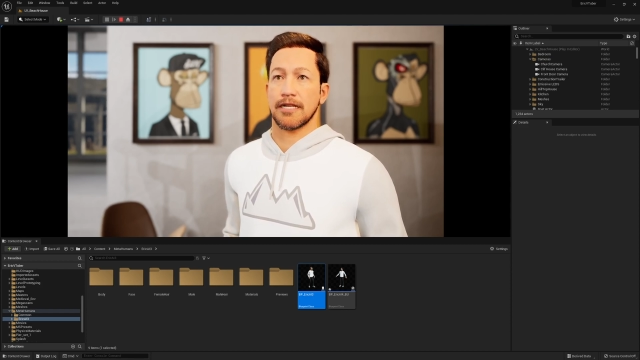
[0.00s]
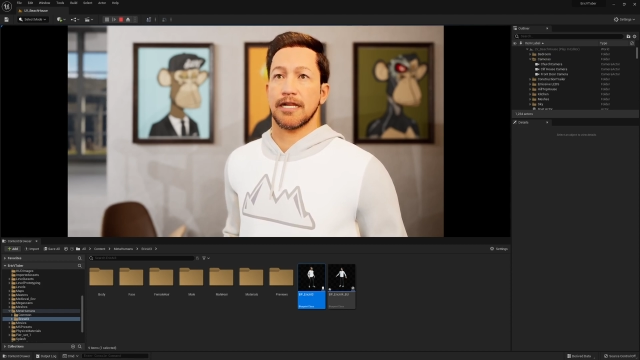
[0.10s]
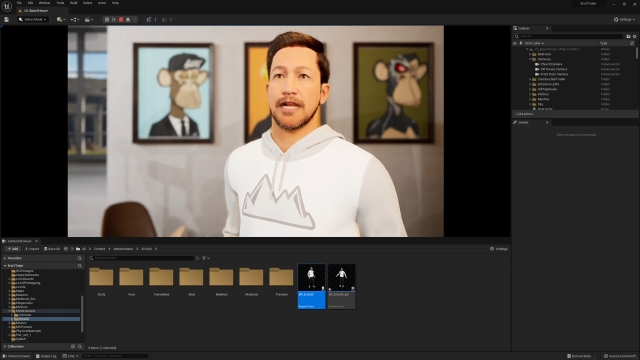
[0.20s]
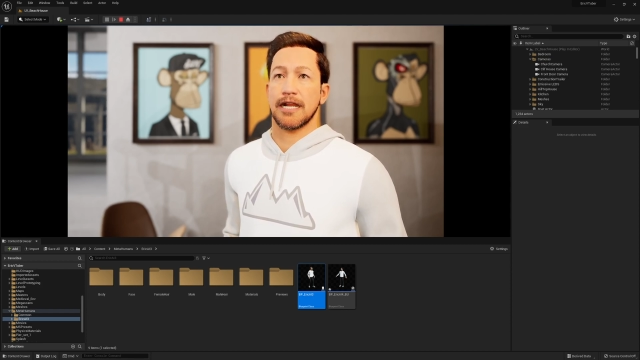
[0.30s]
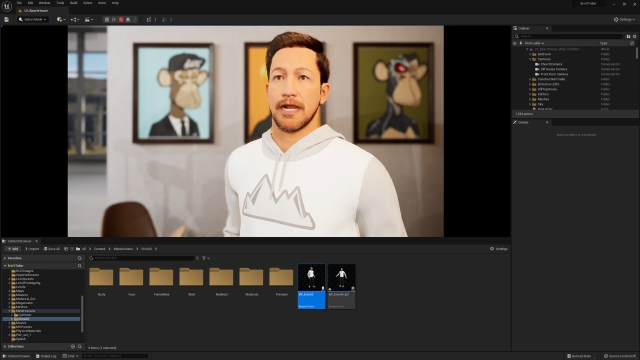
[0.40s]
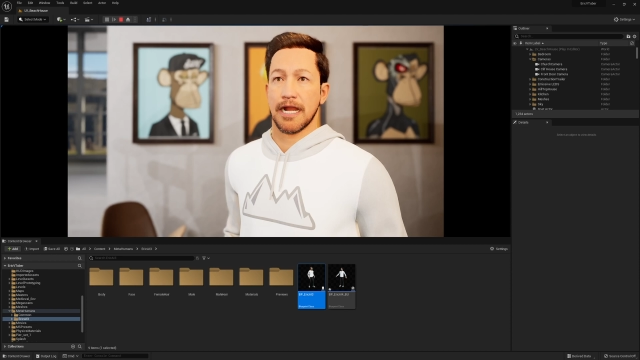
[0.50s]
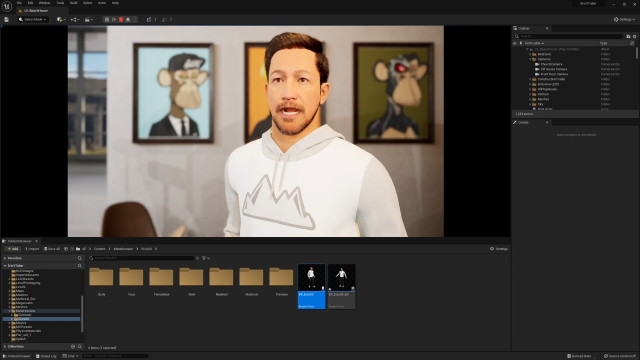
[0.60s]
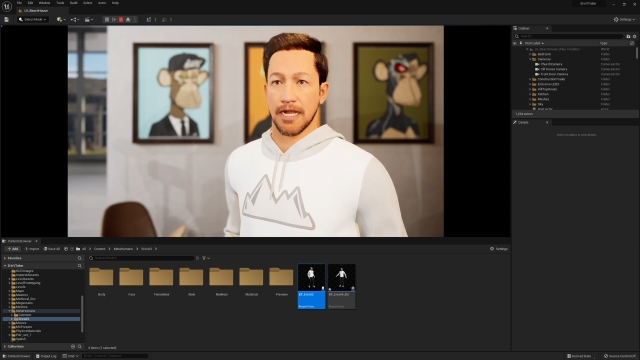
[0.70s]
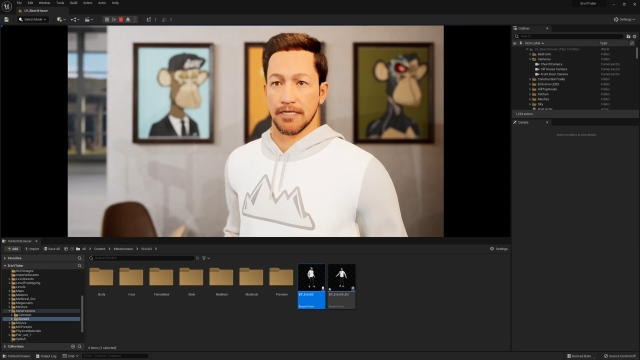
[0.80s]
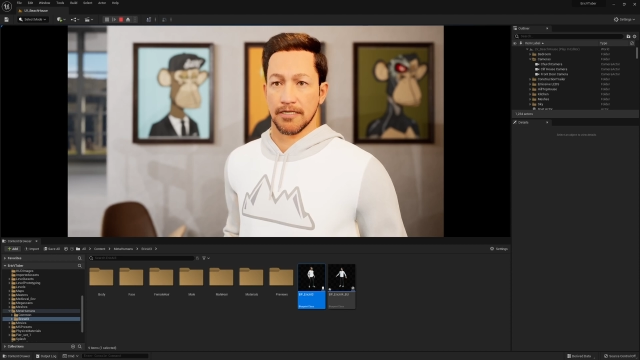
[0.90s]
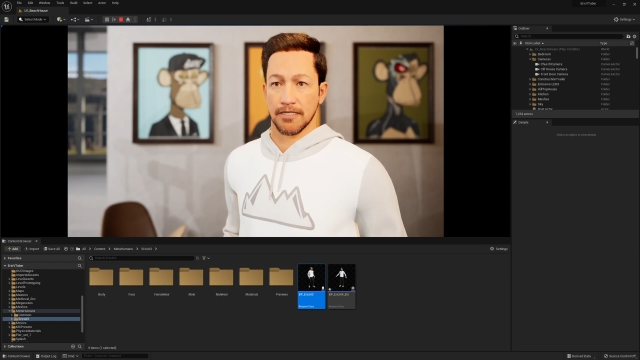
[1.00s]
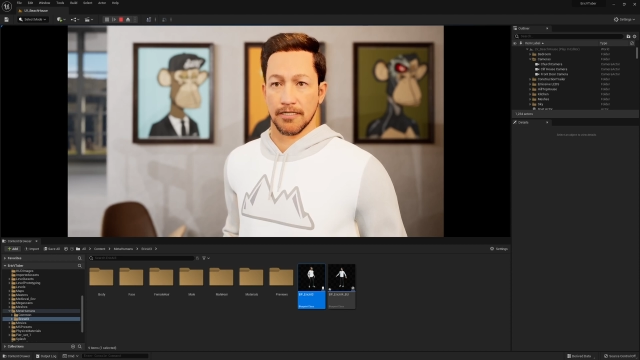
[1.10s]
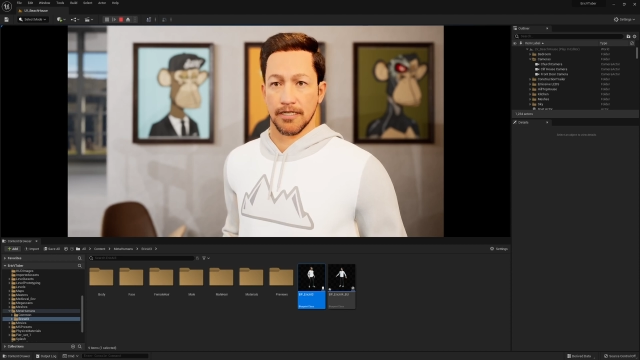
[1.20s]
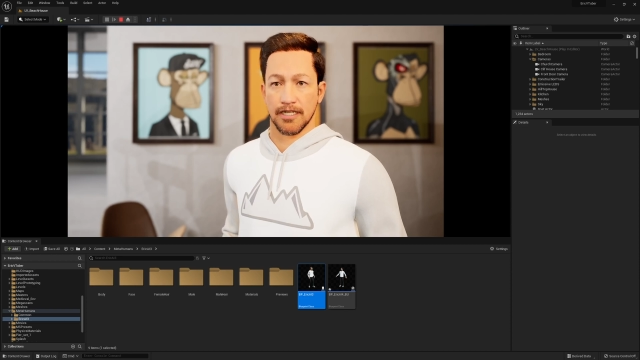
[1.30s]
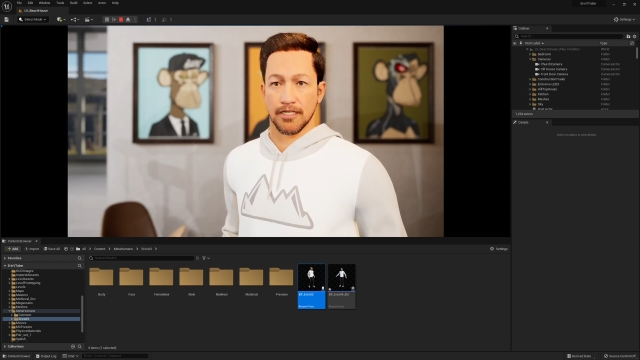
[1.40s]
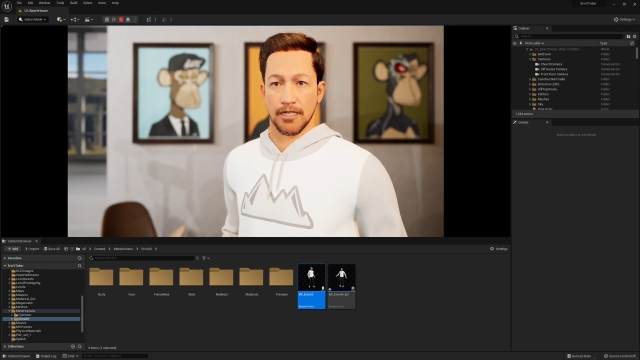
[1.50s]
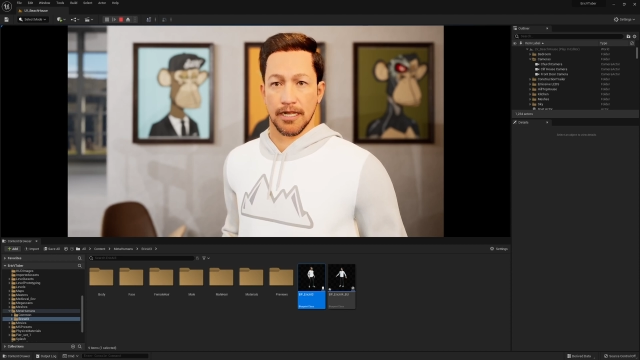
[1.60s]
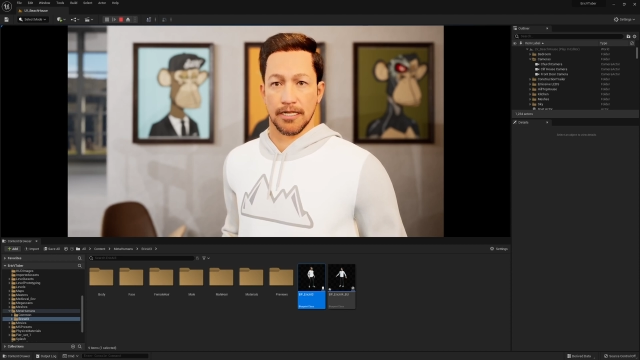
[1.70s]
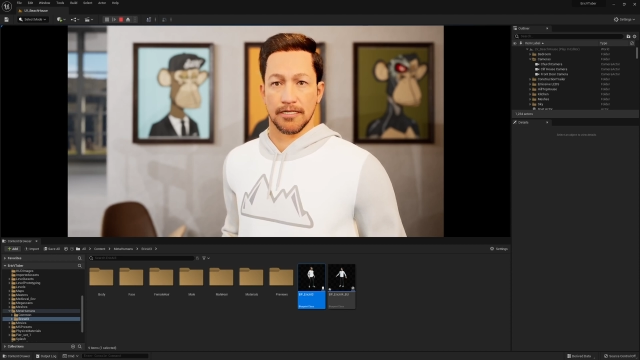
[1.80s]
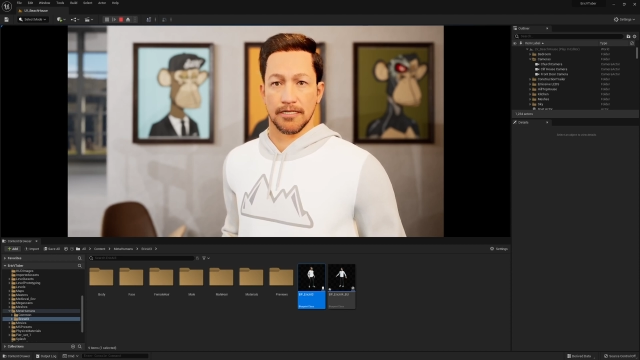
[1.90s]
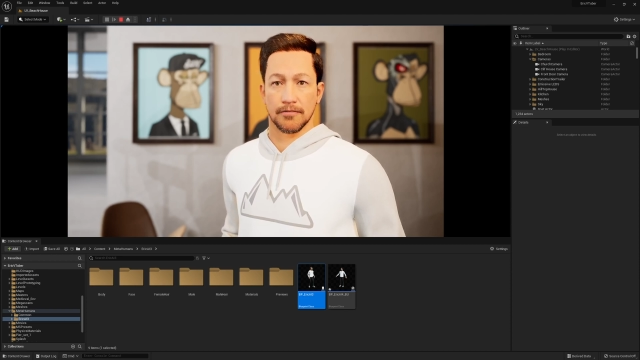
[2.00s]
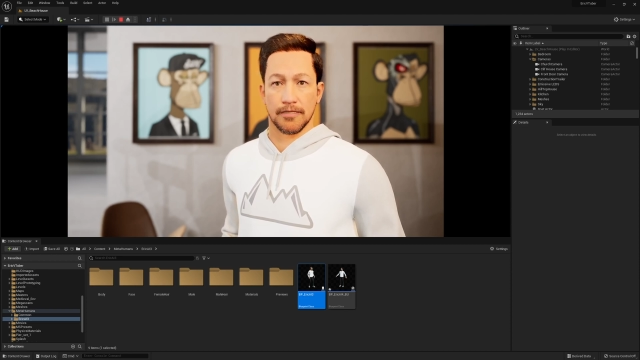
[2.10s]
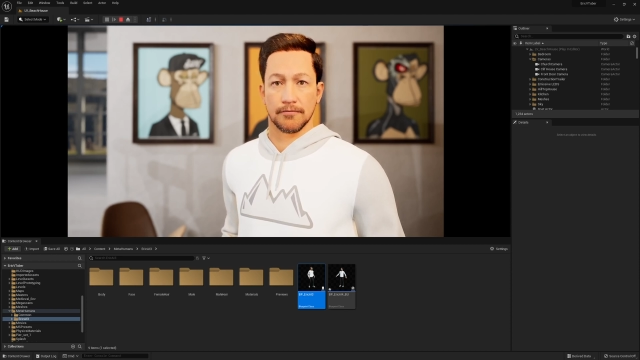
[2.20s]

get my eyes to look at you guys a little bit